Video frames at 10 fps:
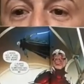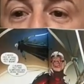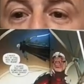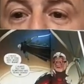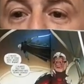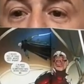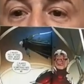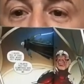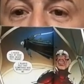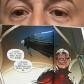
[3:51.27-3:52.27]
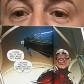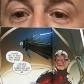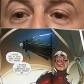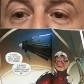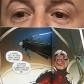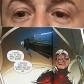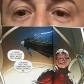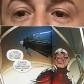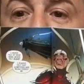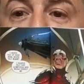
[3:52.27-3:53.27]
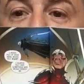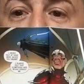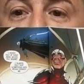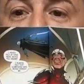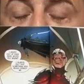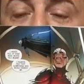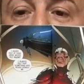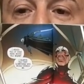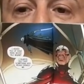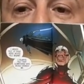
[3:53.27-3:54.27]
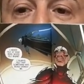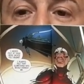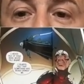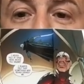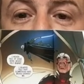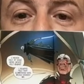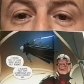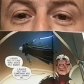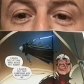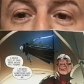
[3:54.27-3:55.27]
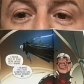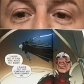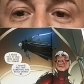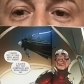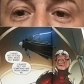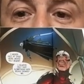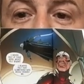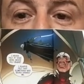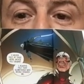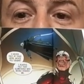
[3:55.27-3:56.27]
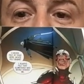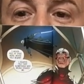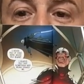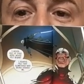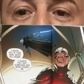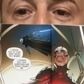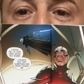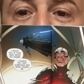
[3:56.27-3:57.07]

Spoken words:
deep and complex. They are not for everyone. If I denied you access, it's because you were not